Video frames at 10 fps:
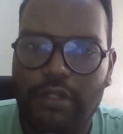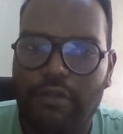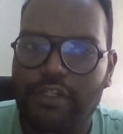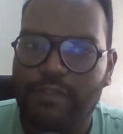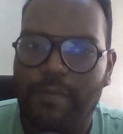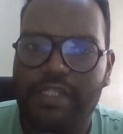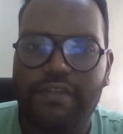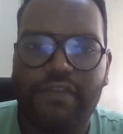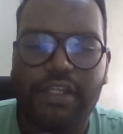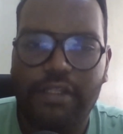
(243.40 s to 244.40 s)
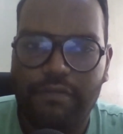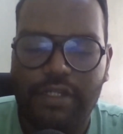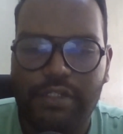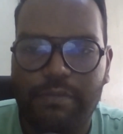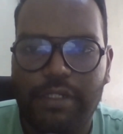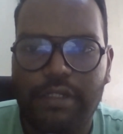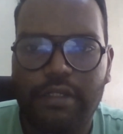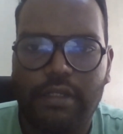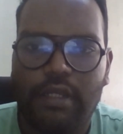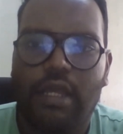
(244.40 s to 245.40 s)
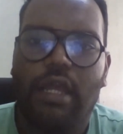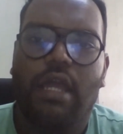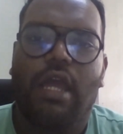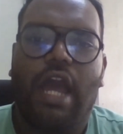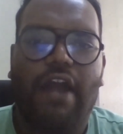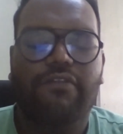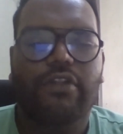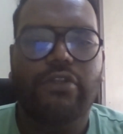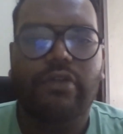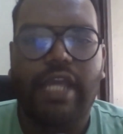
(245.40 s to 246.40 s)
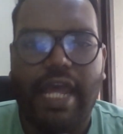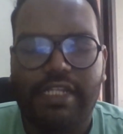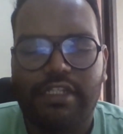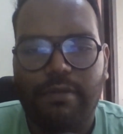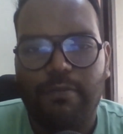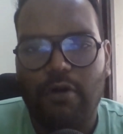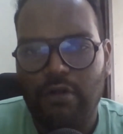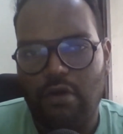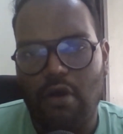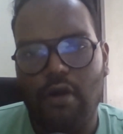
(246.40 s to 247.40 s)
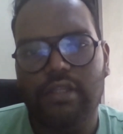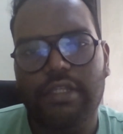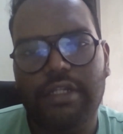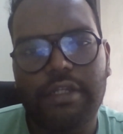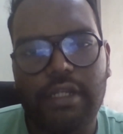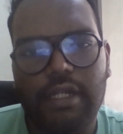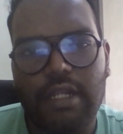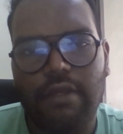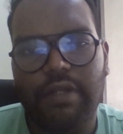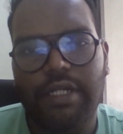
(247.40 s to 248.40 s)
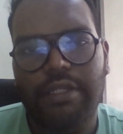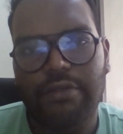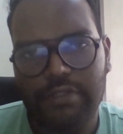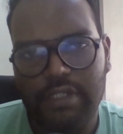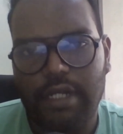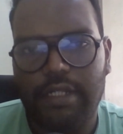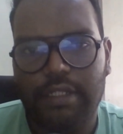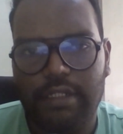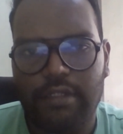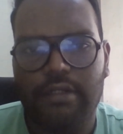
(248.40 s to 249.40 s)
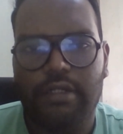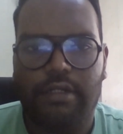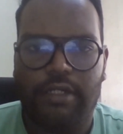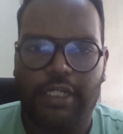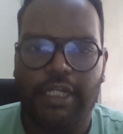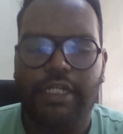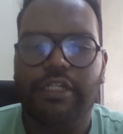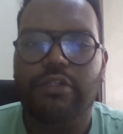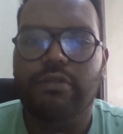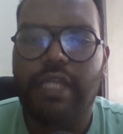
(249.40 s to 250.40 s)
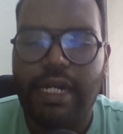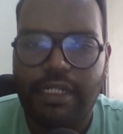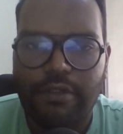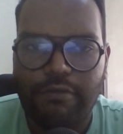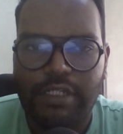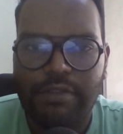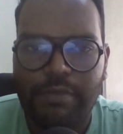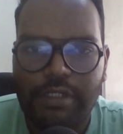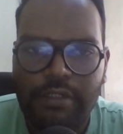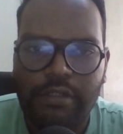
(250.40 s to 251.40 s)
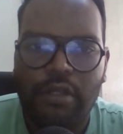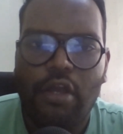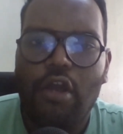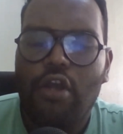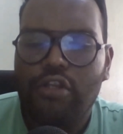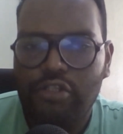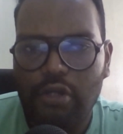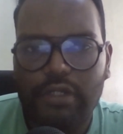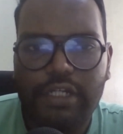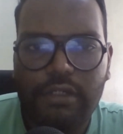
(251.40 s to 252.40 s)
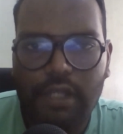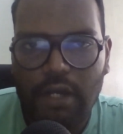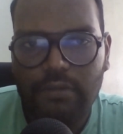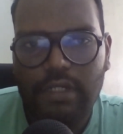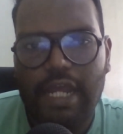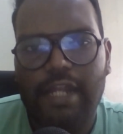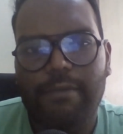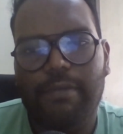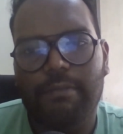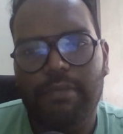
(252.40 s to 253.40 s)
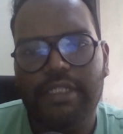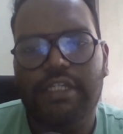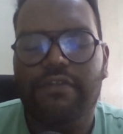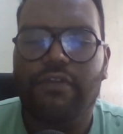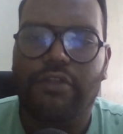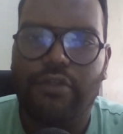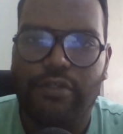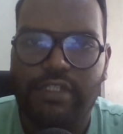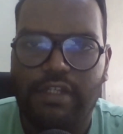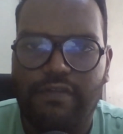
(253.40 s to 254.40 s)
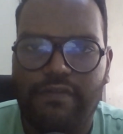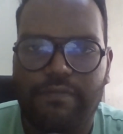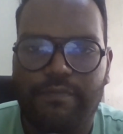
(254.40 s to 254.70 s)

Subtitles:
on a specific investment. After you catch up on all the relevant news article related to that investment, jot it down and publish it for yourself